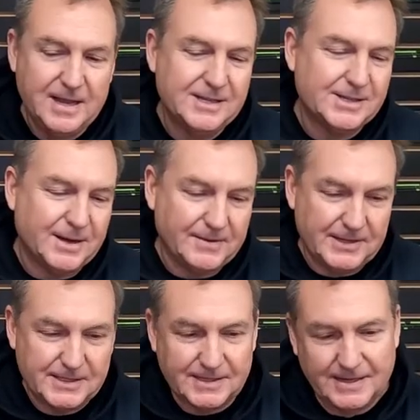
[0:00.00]
So
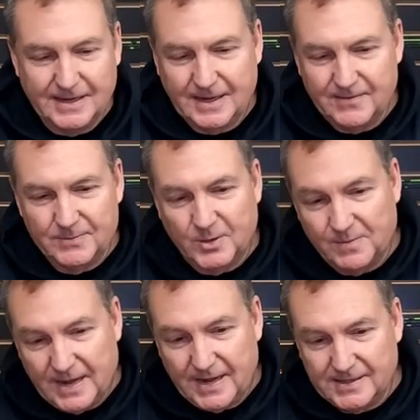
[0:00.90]
obviously having more
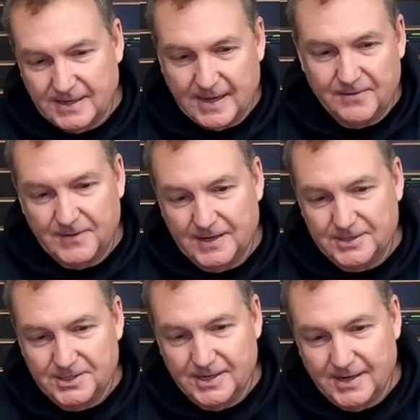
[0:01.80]
mass, a half
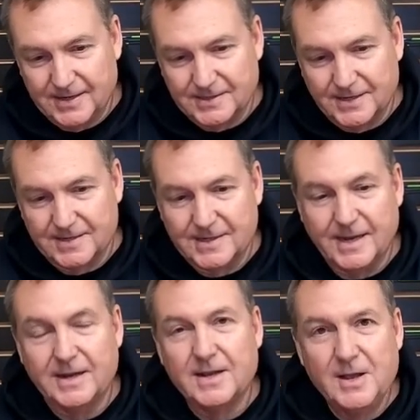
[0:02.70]
ounce jig head is going to
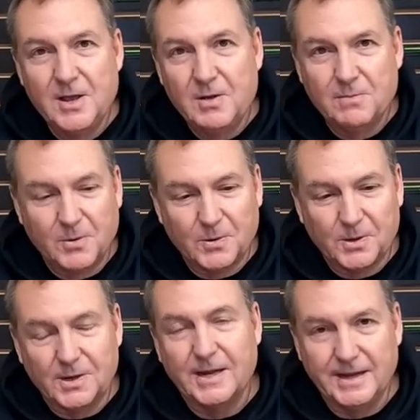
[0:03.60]
take
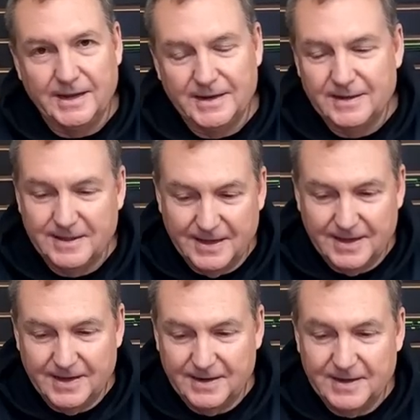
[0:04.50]
more heat
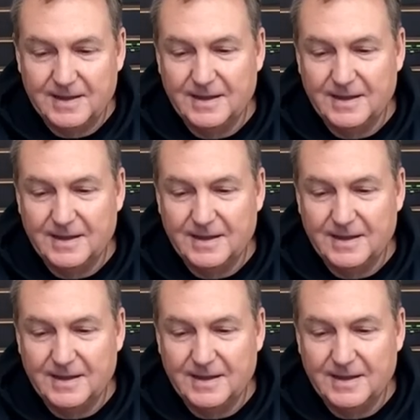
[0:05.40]
than